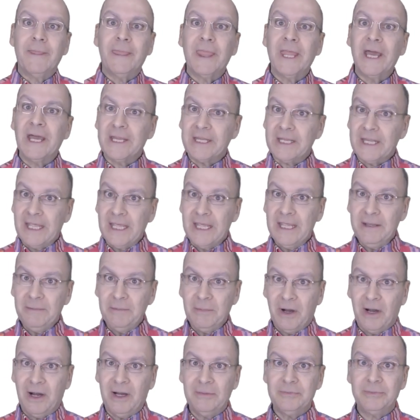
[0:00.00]
that
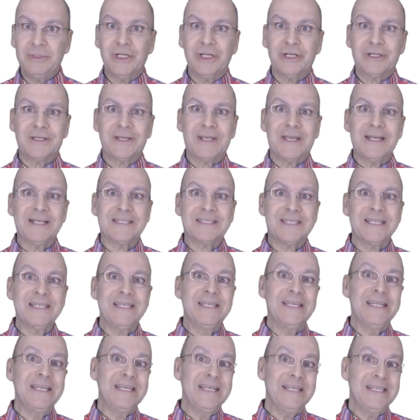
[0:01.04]
game object gets
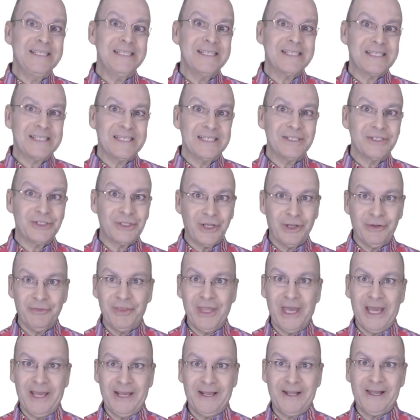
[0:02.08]
an instance
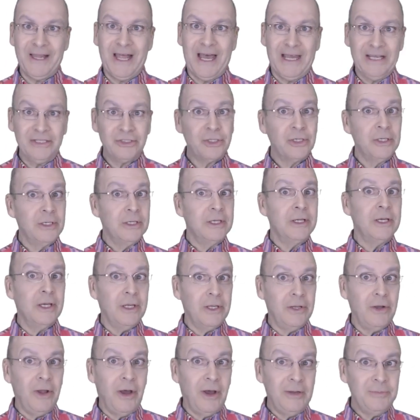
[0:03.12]
of that class,
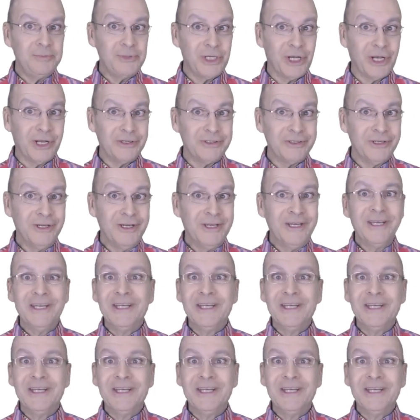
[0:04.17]
an object.